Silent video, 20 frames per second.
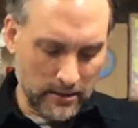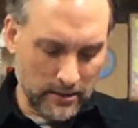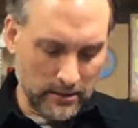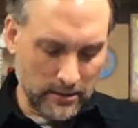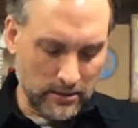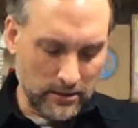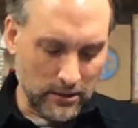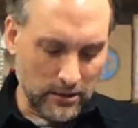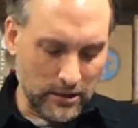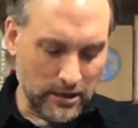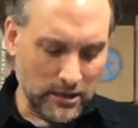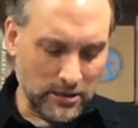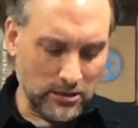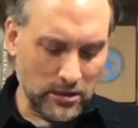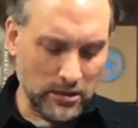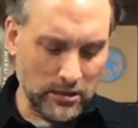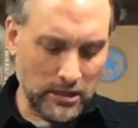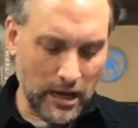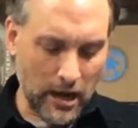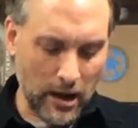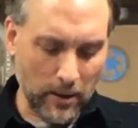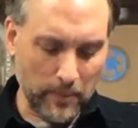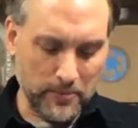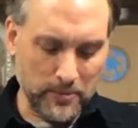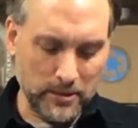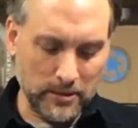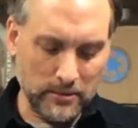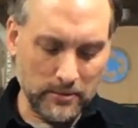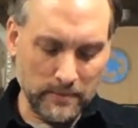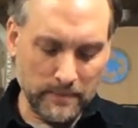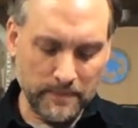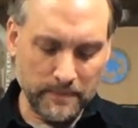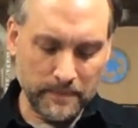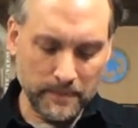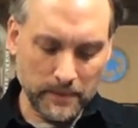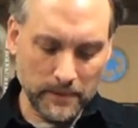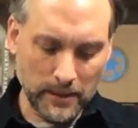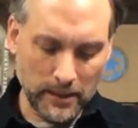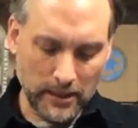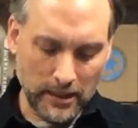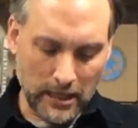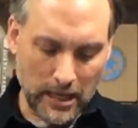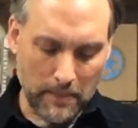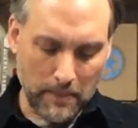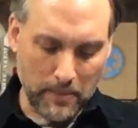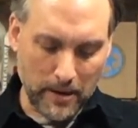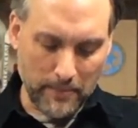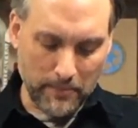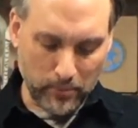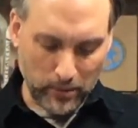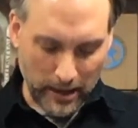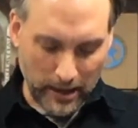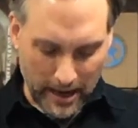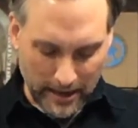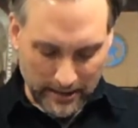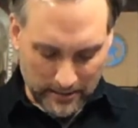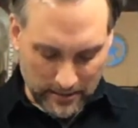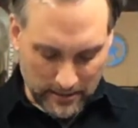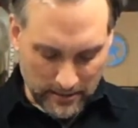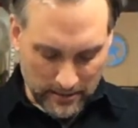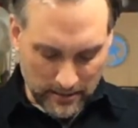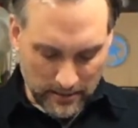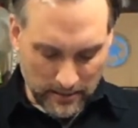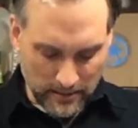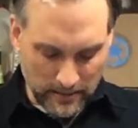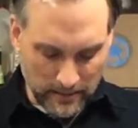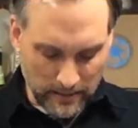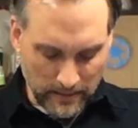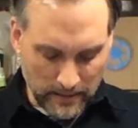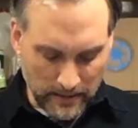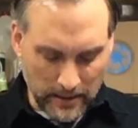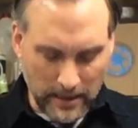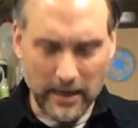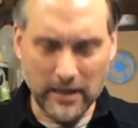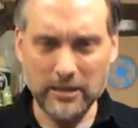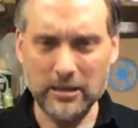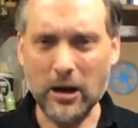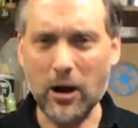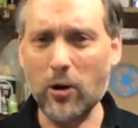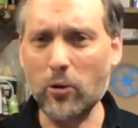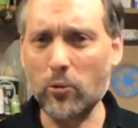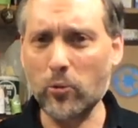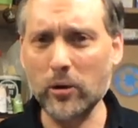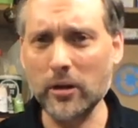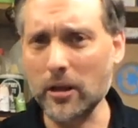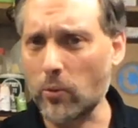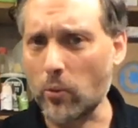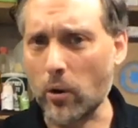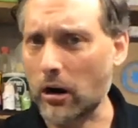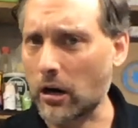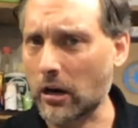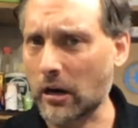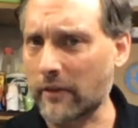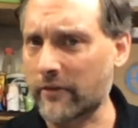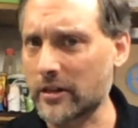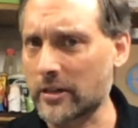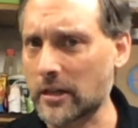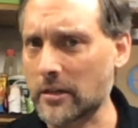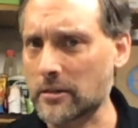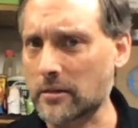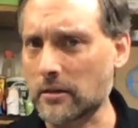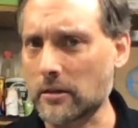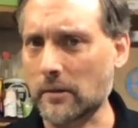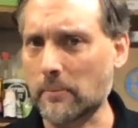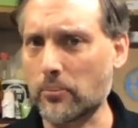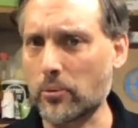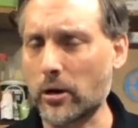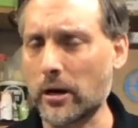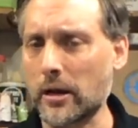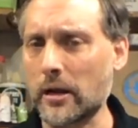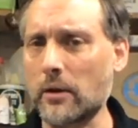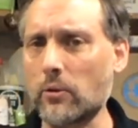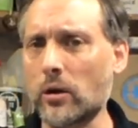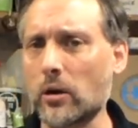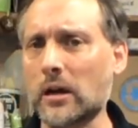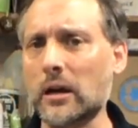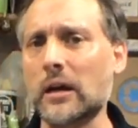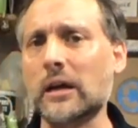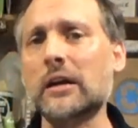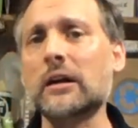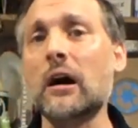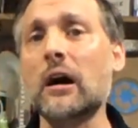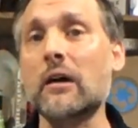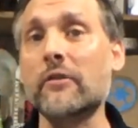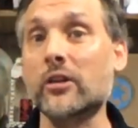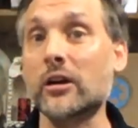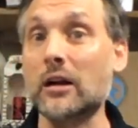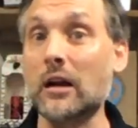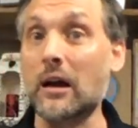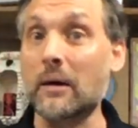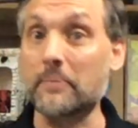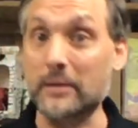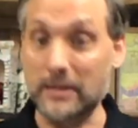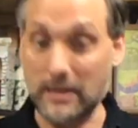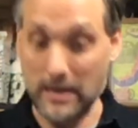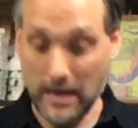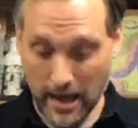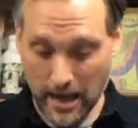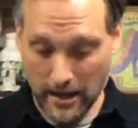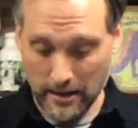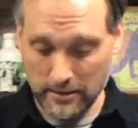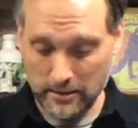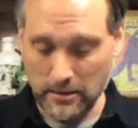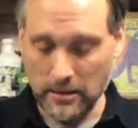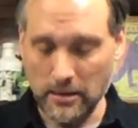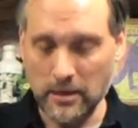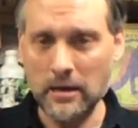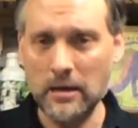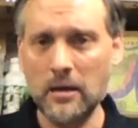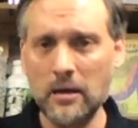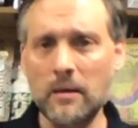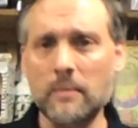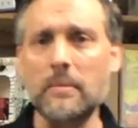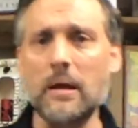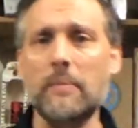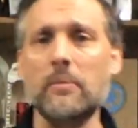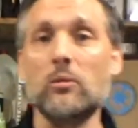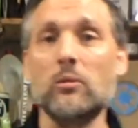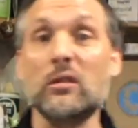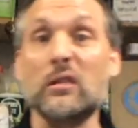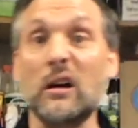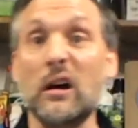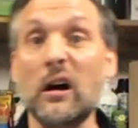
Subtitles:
So this just helps keep it in place. And don't really worry if it doesn't look pretty. We're going to cover it up at the end, maybe with a